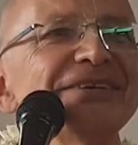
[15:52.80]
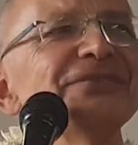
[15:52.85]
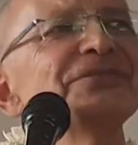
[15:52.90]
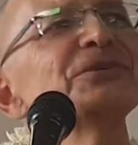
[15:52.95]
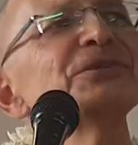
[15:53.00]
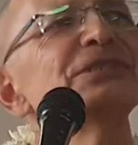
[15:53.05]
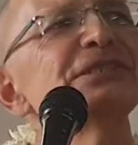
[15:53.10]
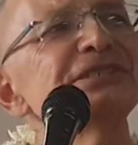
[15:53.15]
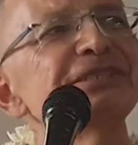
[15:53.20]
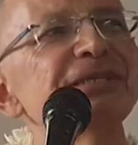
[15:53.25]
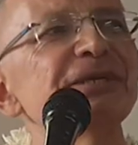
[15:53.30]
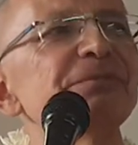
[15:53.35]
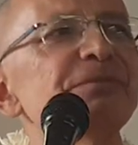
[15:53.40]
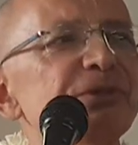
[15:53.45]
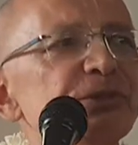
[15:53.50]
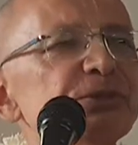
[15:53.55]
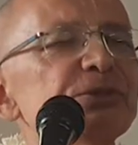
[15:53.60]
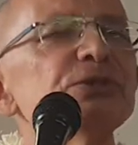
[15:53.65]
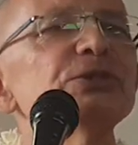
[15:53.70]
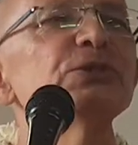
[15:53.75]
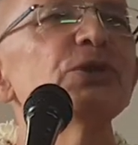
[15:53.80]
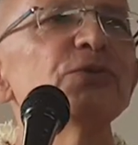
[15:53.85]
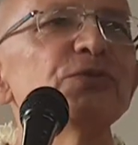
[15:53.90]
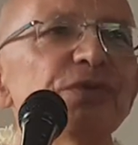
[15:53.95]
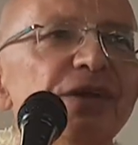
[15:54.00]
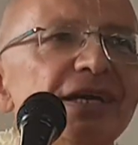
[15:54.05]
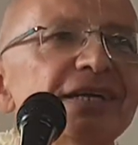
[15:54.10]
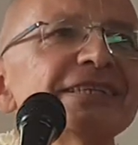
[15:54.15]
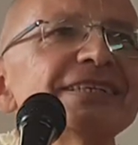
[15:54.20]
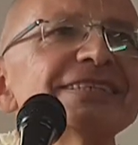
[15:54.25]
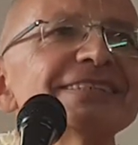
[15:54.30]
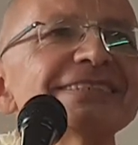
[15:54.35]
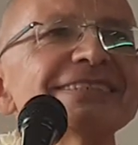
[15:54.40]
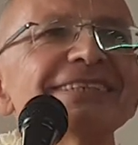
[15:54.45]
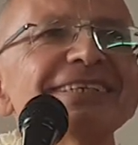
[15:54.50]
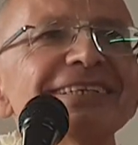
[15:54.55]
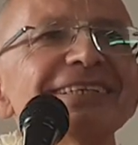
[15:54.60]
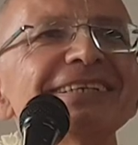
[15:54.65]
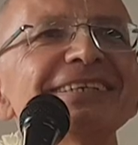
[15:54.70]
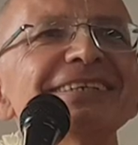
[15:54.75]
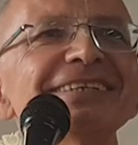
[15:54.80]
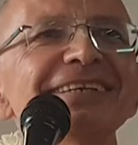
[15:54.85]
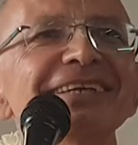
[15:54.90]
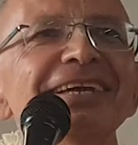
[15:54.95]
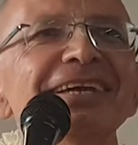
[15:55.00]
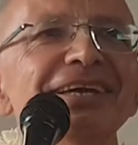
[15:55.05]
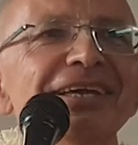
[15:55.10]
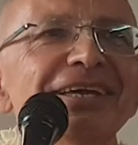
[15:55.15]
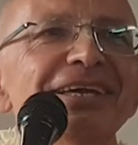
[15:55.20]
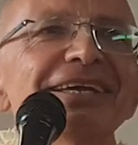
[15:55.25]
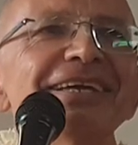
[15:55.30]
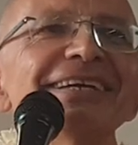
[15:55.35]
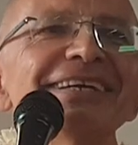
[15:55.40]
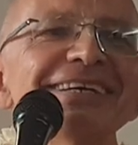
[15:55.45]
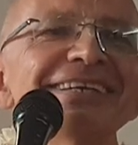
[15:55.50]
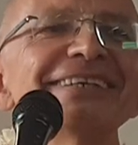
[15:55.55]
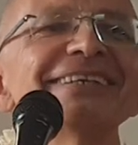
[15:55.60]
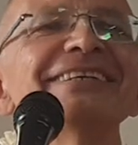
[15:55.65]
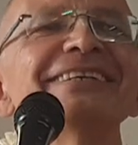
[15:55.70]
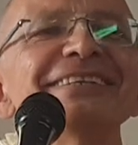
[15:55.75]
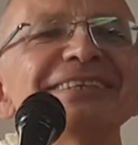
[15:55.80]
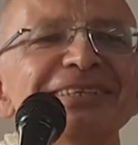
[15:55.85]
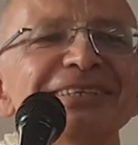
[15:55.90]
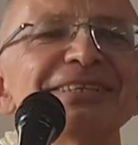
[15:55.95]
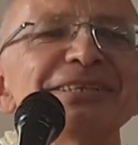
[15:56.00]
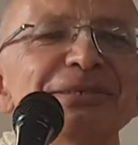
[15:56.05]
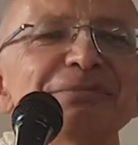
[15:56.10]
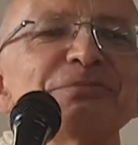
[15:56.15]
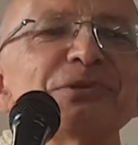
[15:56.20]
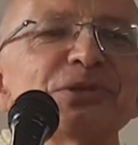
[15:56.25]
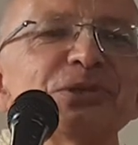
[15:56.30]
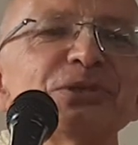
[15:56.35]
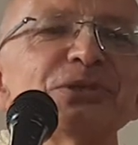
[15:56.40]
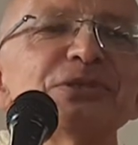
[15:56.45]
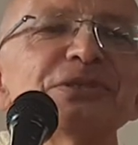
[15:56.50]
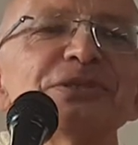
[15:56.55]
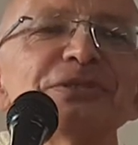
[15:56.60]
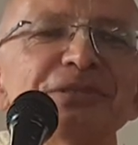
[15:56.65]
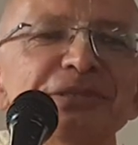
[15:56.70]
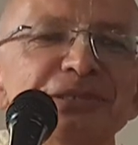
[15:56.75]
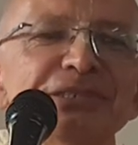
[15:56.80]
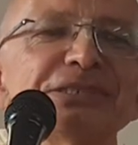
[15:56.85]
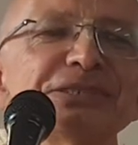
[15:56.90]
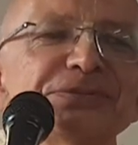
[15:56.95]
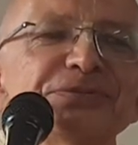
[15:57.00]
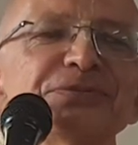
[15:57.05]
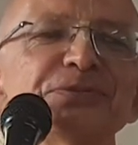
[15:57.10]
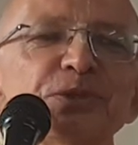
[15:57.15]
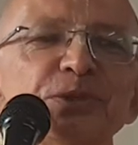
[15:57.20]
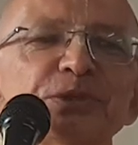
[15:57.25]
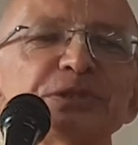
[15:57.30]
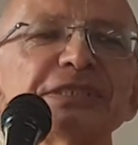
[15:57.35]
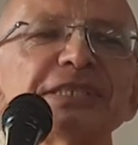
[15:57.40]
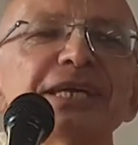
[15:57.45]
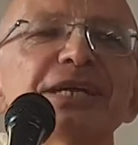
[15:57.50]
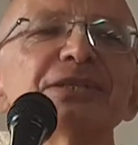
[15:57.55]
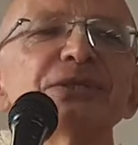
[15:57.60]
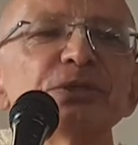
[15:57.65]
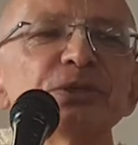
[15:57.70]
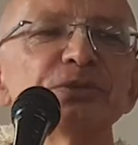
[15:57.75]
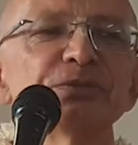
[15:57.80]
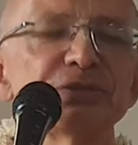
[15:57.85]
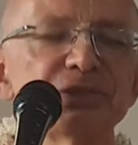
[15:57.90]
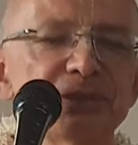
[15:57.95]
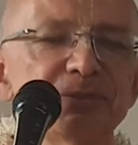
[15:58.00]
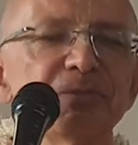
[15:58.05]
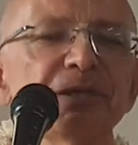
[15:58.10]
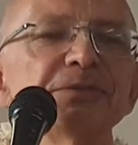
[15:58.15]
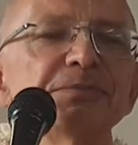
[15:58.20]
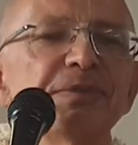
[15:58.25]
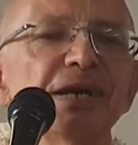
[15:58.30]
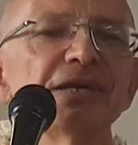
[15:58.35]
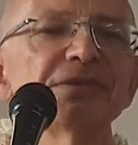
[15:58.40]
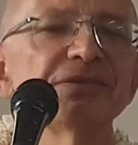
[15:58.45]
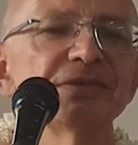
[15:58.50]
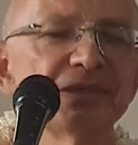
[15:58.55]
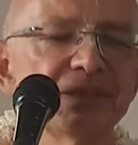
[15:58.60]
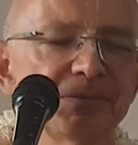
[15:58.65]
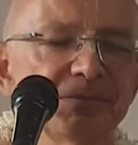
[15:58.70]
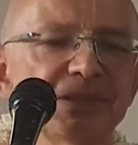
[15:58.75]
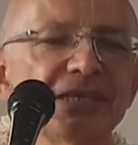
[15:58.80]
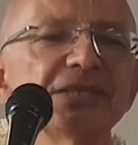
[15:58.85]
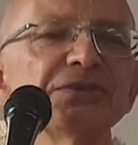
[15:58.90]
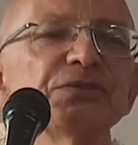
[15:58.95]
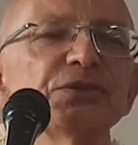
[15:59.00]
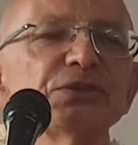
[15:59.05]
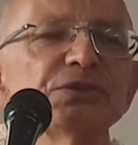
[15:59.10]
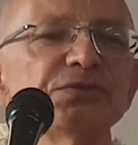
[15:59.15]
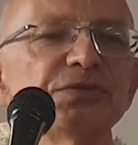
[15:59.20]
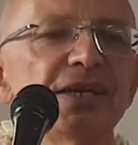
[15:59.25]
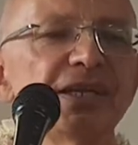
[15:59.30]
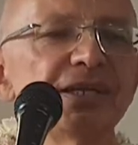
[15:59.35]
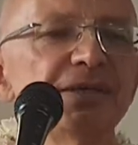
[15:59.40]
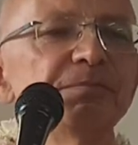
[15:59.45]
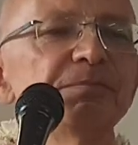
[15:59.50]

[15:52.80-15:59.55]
For distribution of others, he brought this first canto of Srimad Bhagavatam. That was very